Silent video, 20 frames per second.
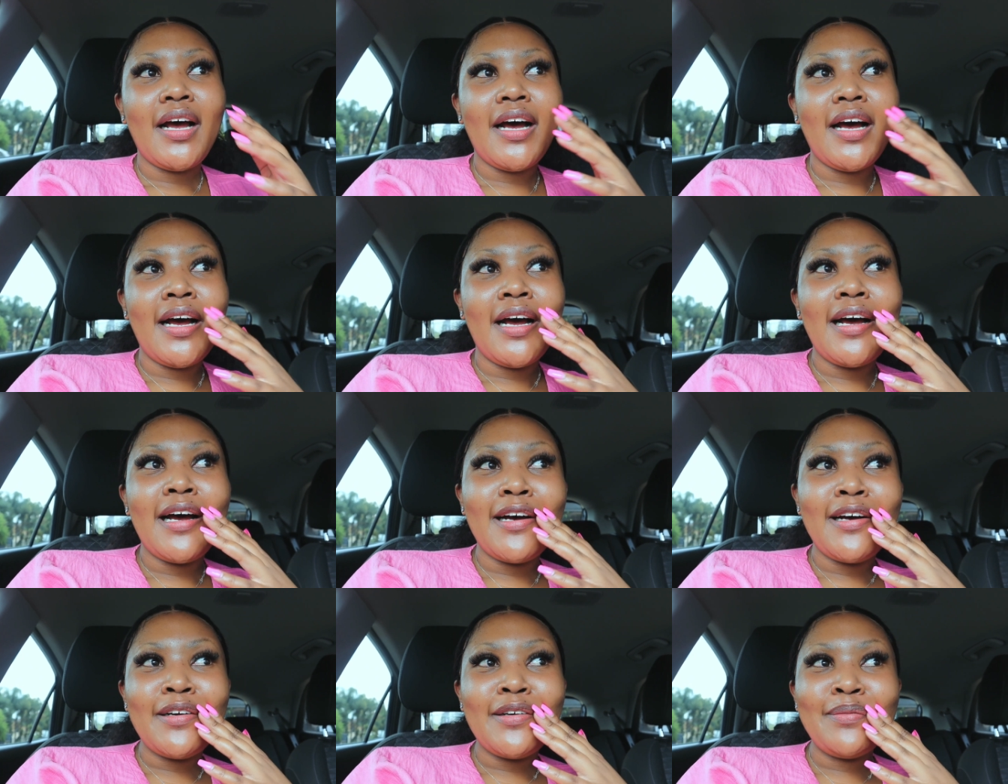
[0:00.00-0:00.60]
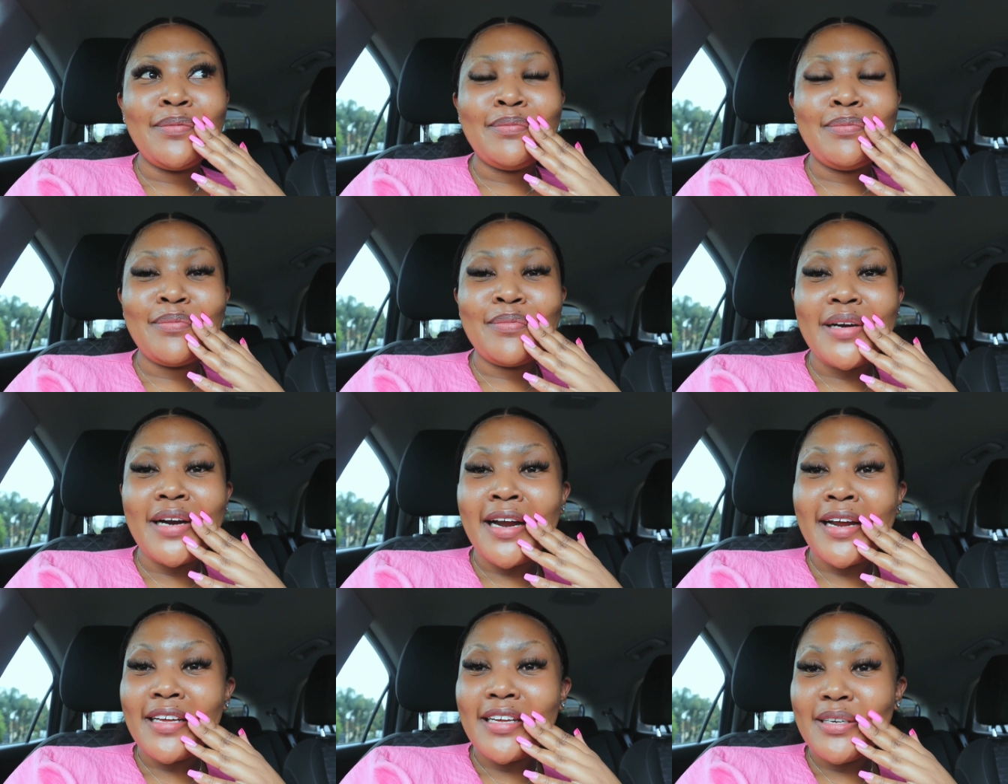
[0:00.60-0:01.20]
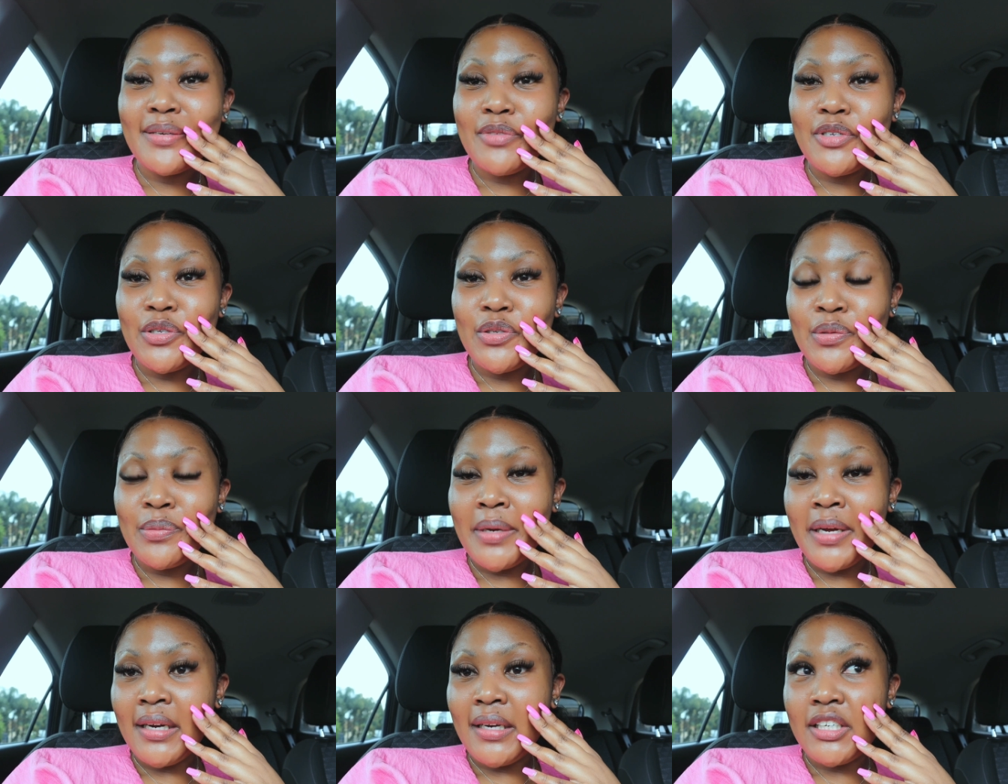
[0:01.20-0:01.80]
I came to do
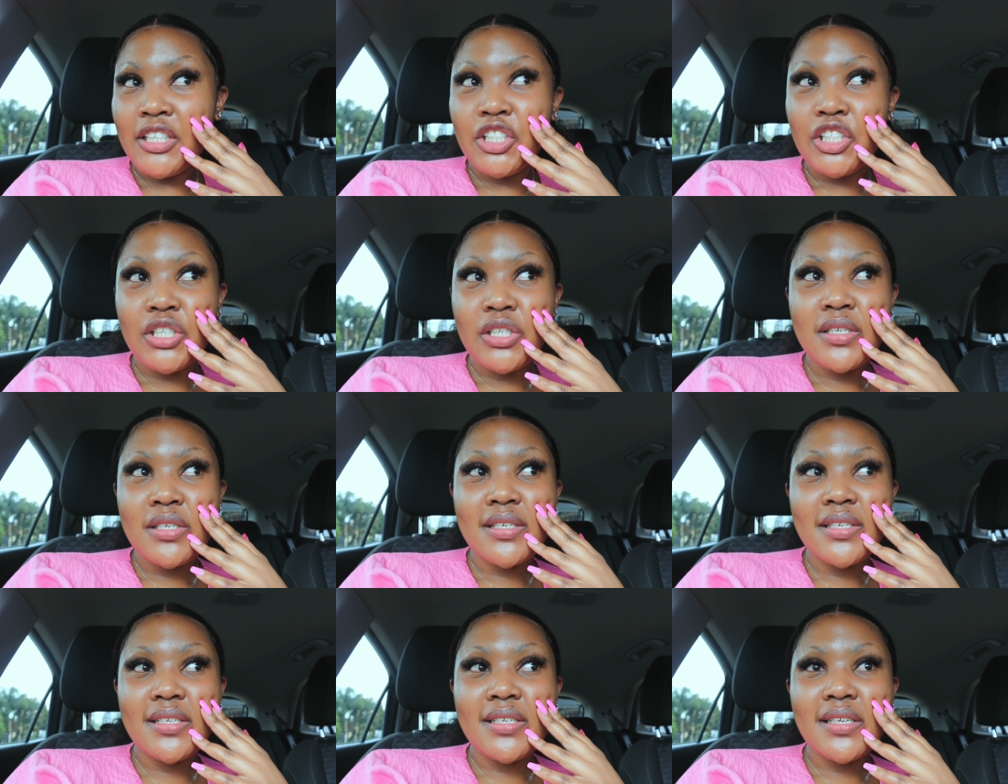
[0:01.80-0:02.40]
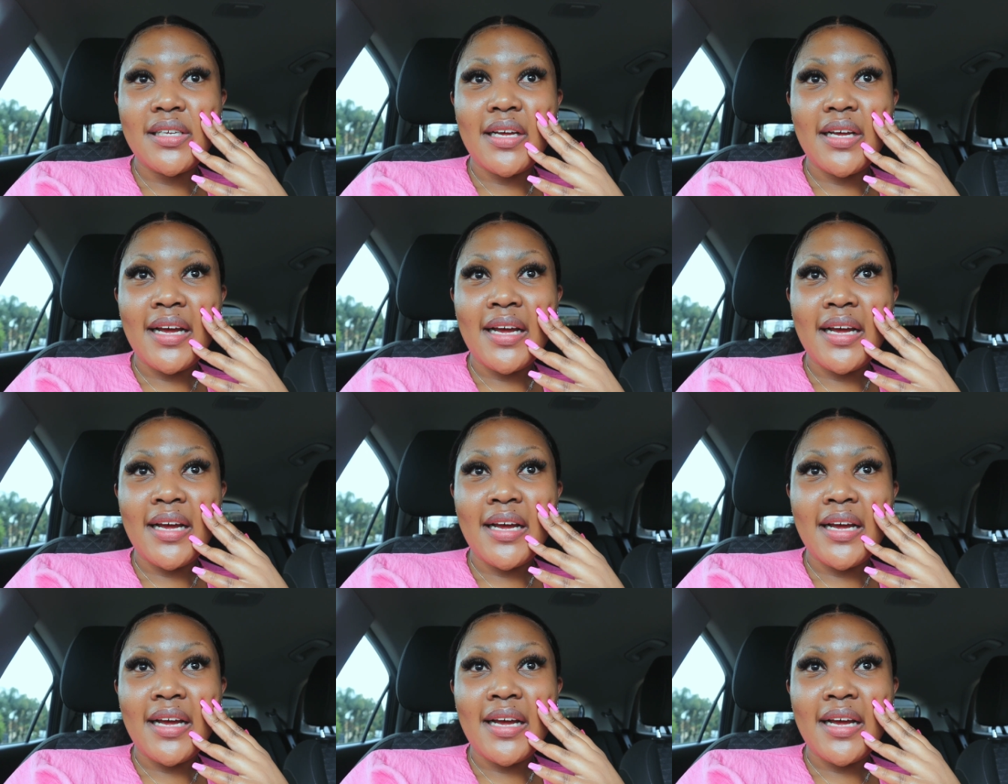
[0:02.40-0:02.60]
my lashes.